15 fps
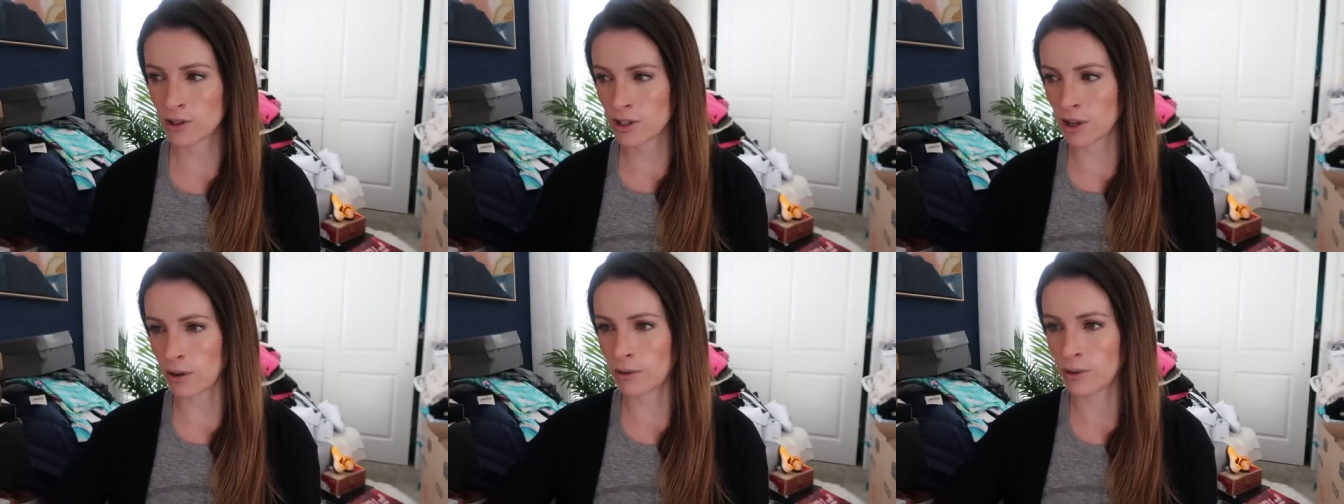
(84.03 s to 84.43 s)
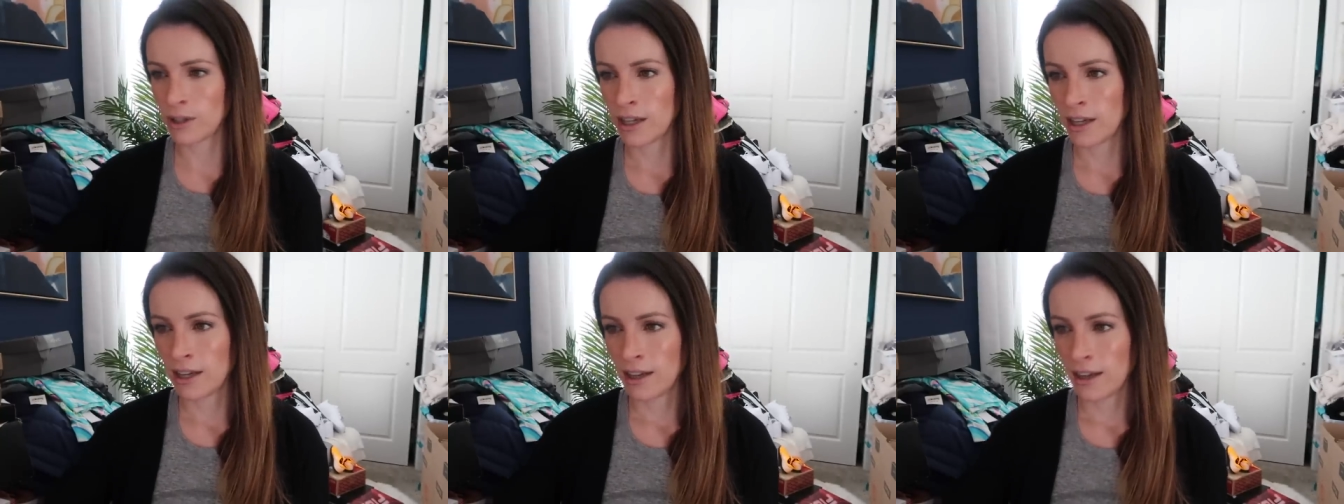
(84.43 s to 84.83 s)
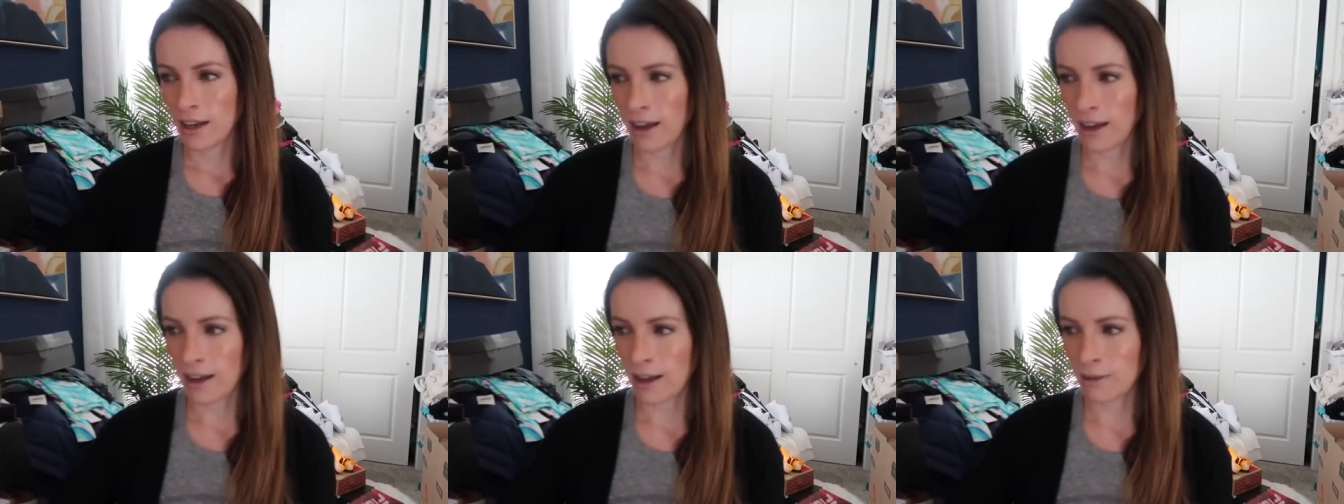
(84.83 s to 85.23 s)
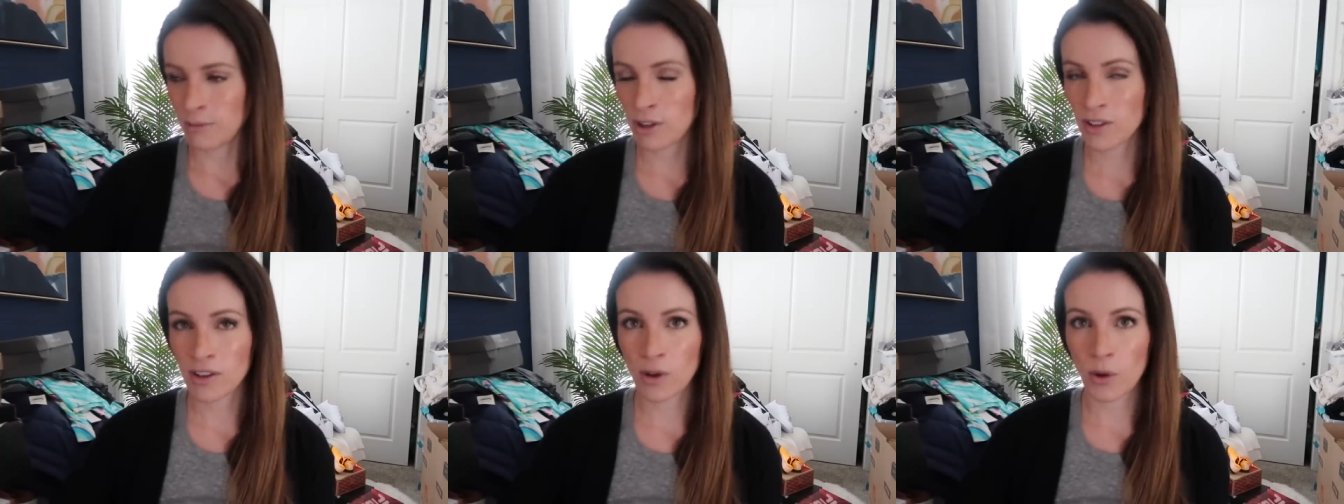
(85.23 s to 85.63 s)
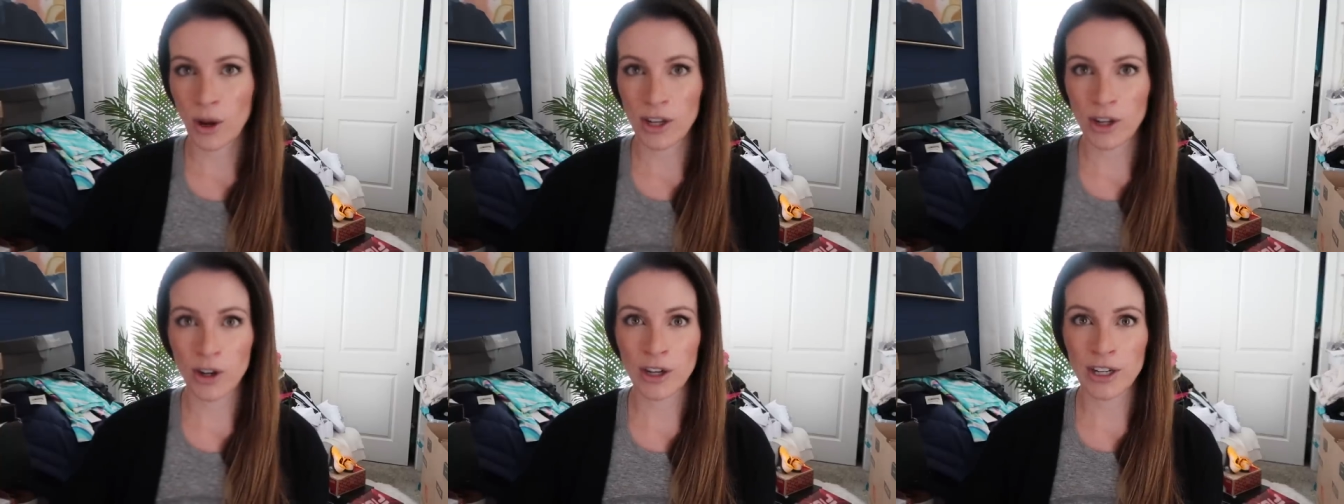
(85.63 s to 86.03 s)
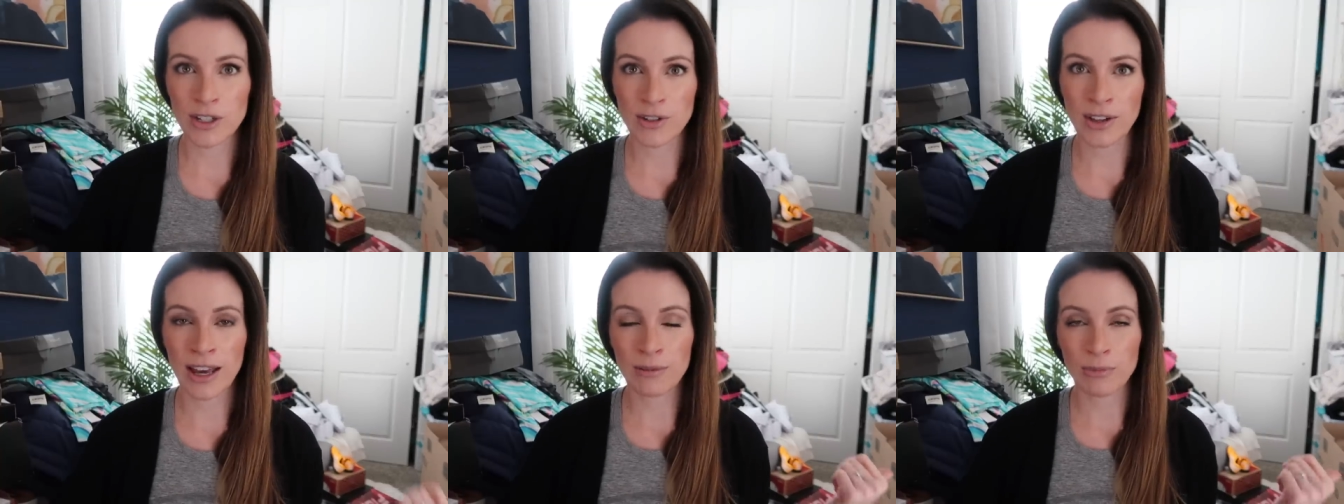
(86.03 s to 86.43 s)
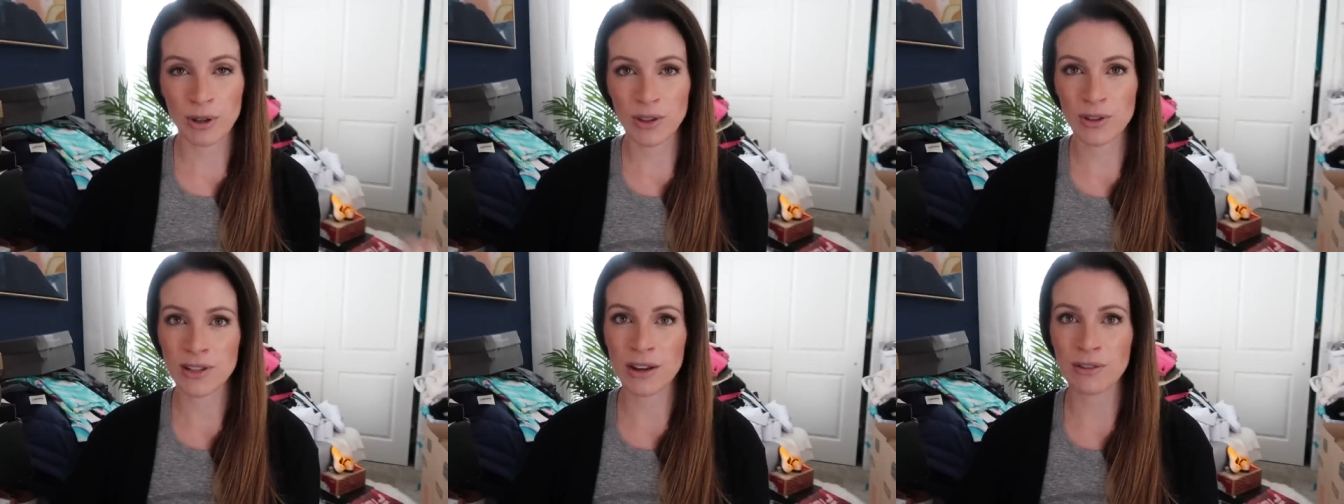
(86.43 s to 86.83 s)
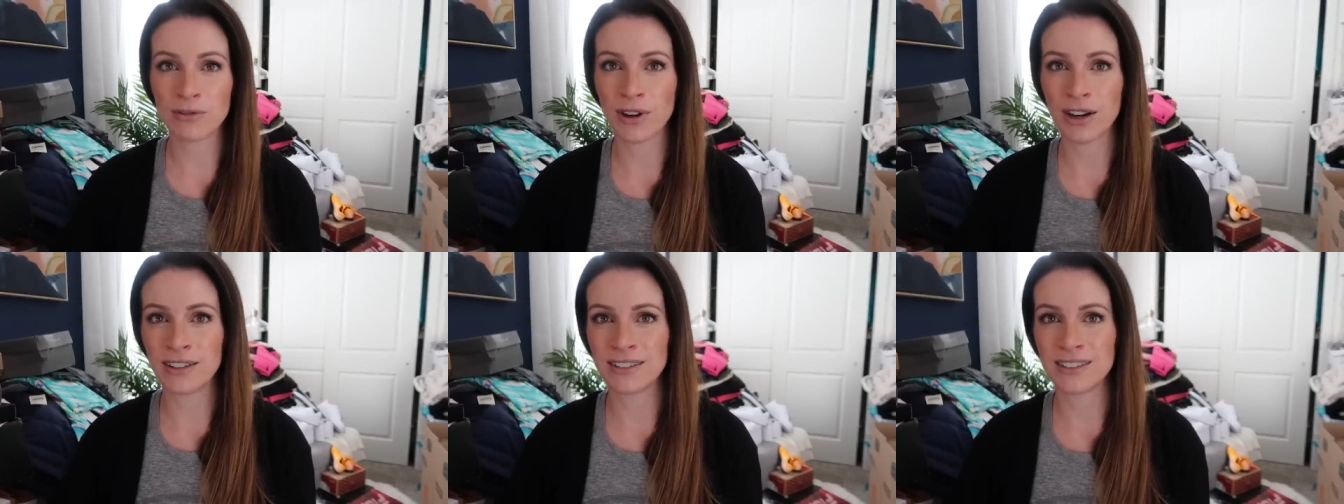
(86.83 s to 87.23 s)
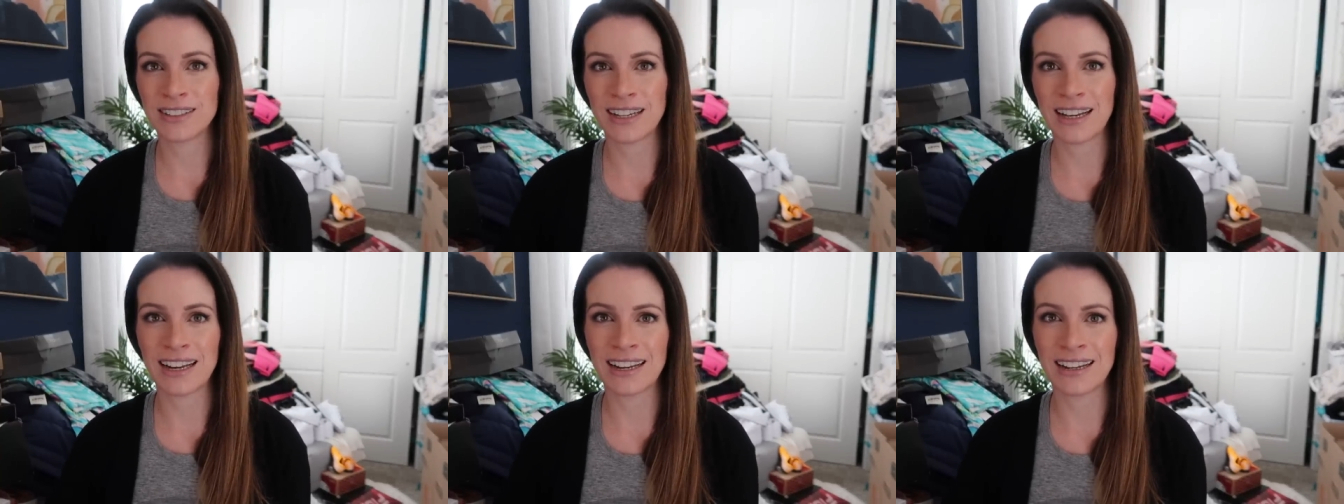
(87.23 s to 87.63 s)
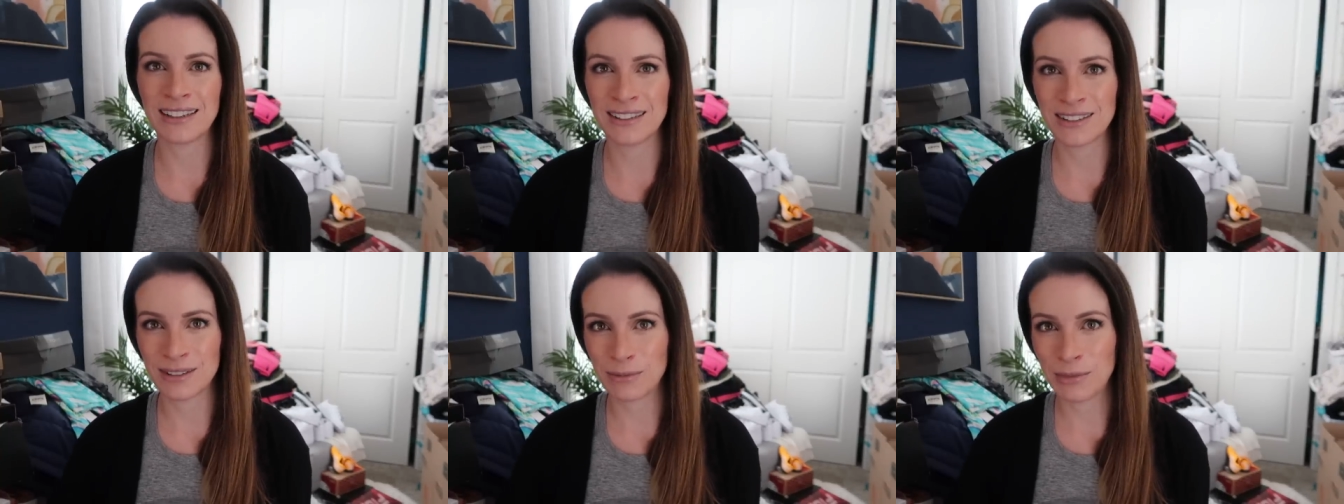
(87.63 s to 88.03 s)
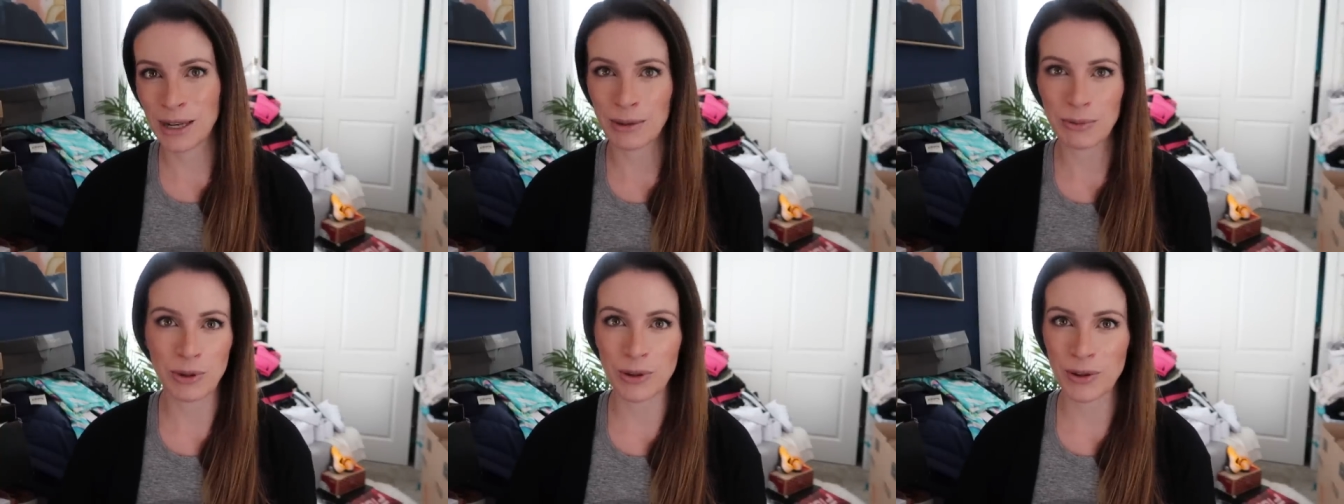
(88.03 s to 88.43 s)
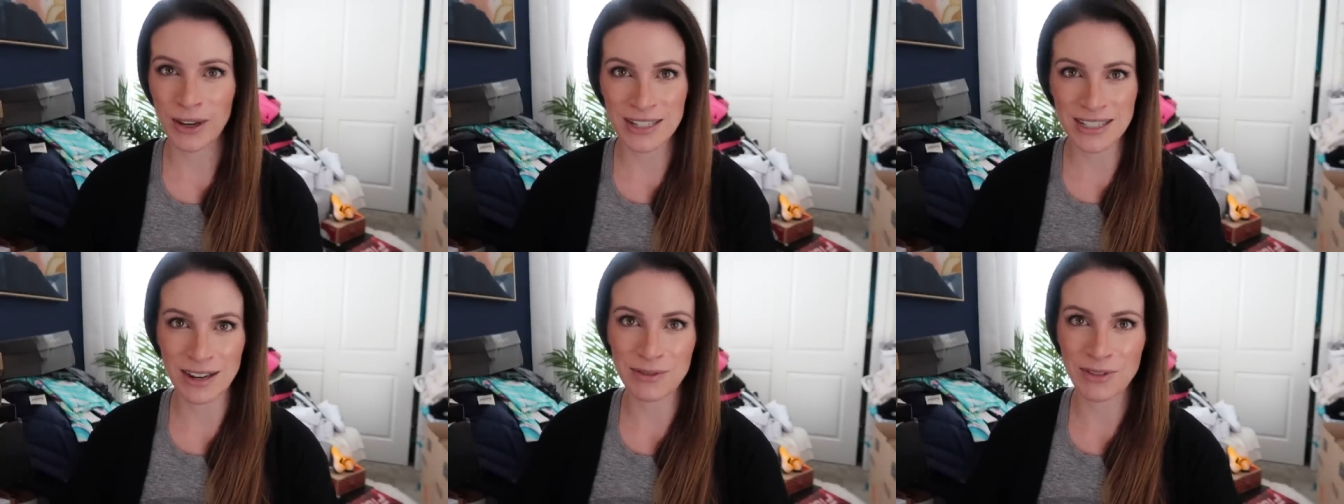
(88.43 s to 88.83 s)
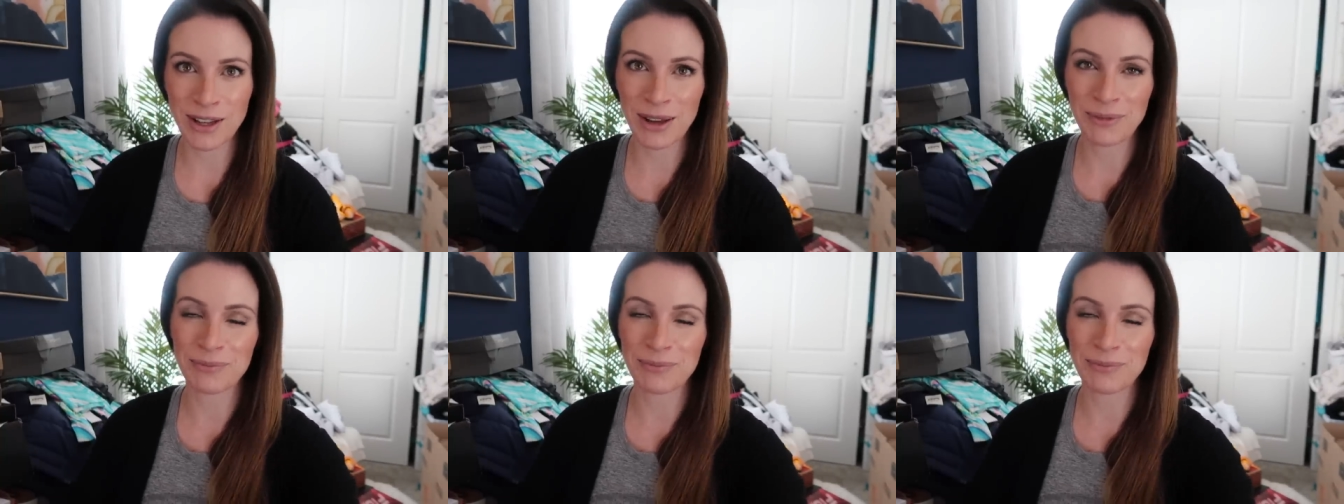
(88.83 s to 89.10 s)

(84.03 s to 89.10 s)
So I'm just gonna go ahead and hurry and do that, put those out front and meet up with you guys after that.